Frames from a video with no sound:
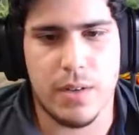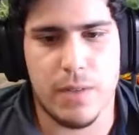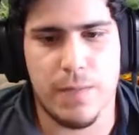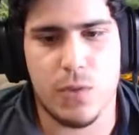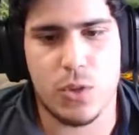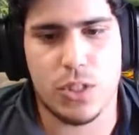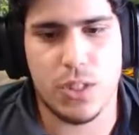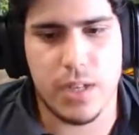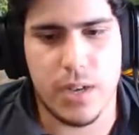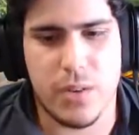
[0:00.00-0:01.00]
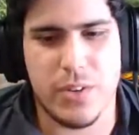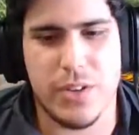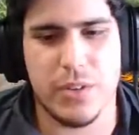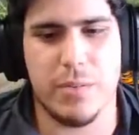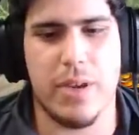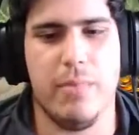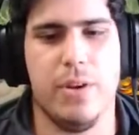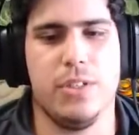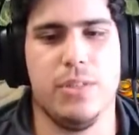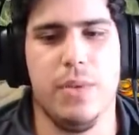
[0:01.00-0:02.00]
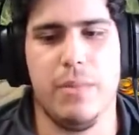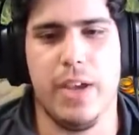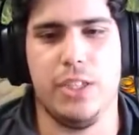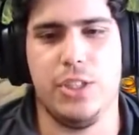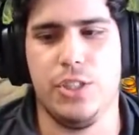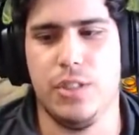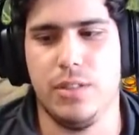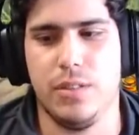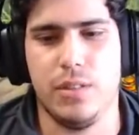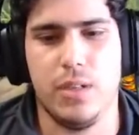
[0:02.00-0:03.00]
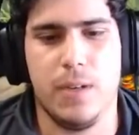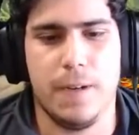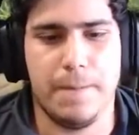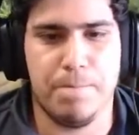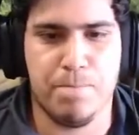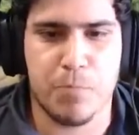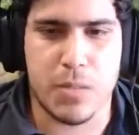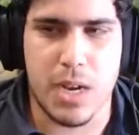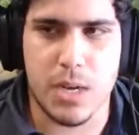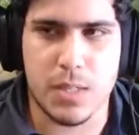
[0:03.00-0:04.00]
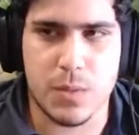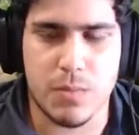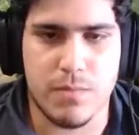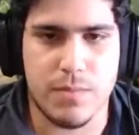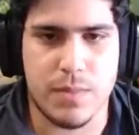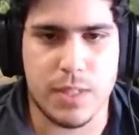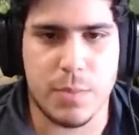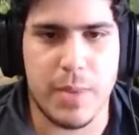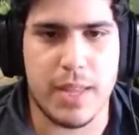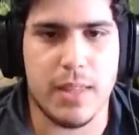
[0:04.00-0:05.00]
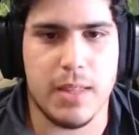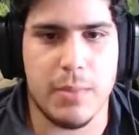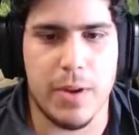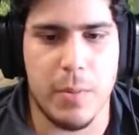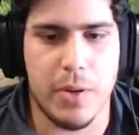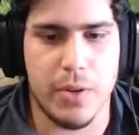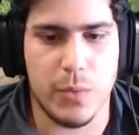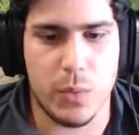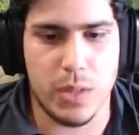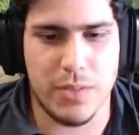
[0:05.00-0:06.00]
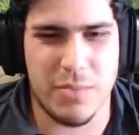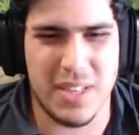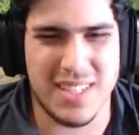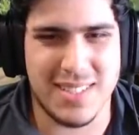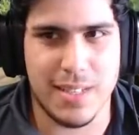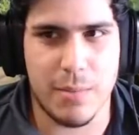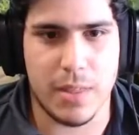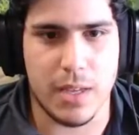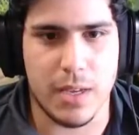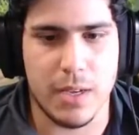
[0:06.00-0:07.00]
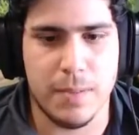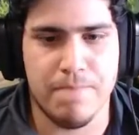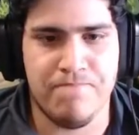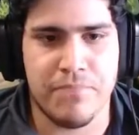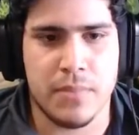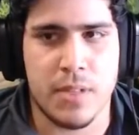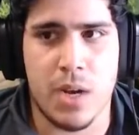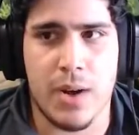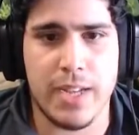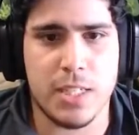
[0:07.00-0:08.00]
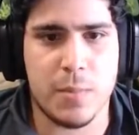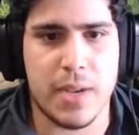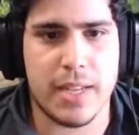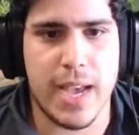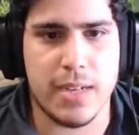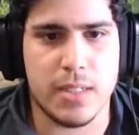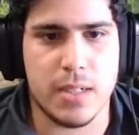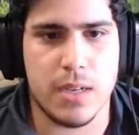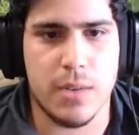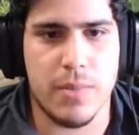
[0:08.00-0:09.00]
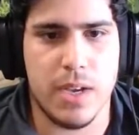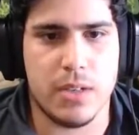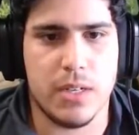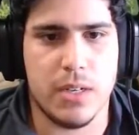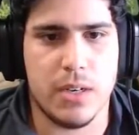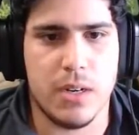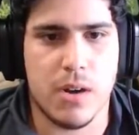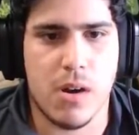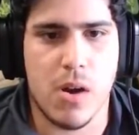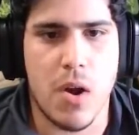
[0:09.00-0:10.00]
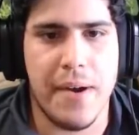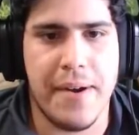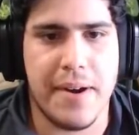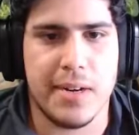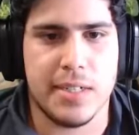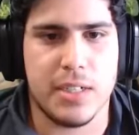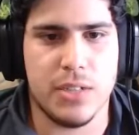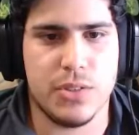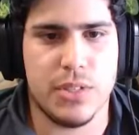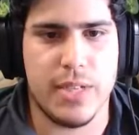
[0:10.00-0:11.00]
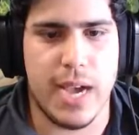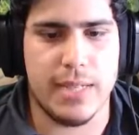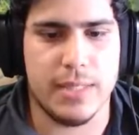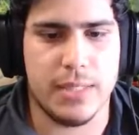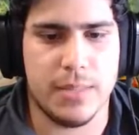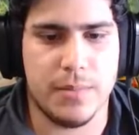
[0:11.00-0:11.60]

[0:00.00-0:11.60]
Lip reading: Unfortunately, I already used mana potion. Maybe I shouldn't. I was expecting that my opponent will have played something. Now I expect Giannis to come down here. There's the Giannis.